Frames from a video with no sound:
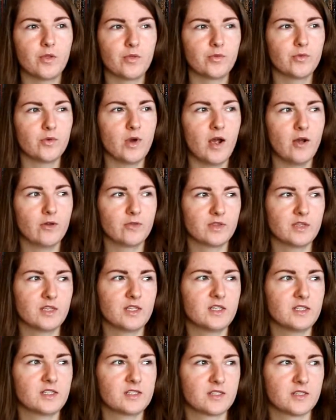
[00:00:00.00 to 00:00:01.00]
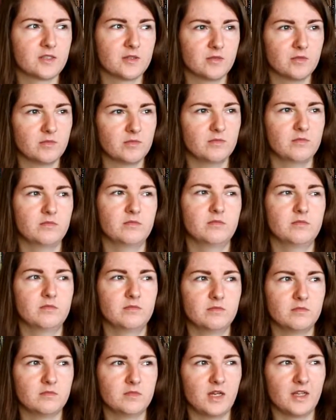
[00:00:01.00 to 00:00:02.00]
throughout these,
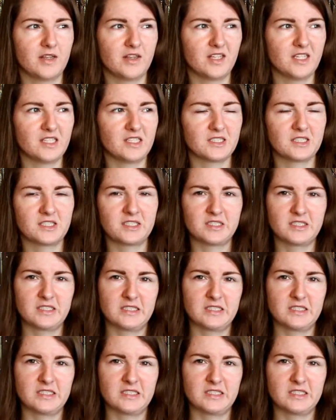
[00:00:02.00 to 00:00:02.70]
I think,